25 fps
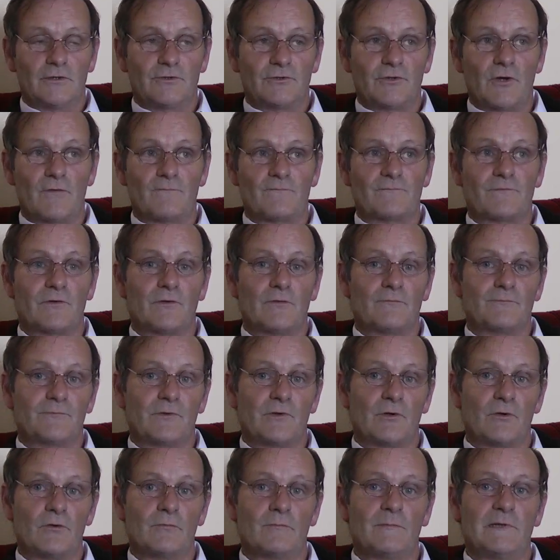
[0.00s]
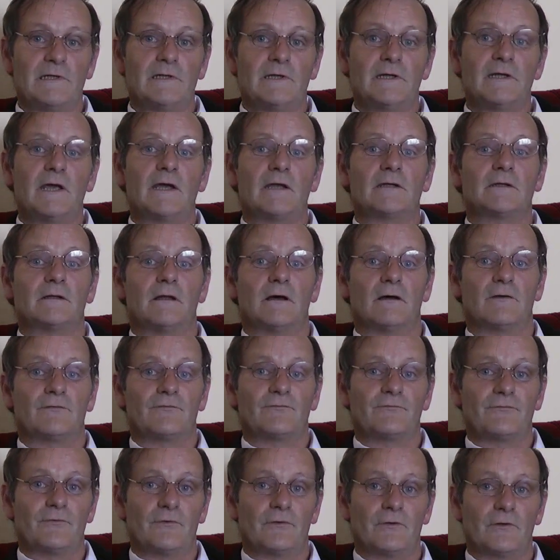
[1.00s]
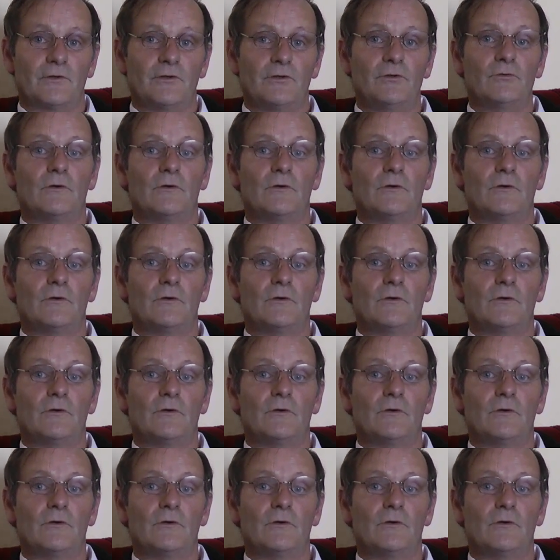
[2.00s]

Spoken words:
The Turf Club told me to get lost.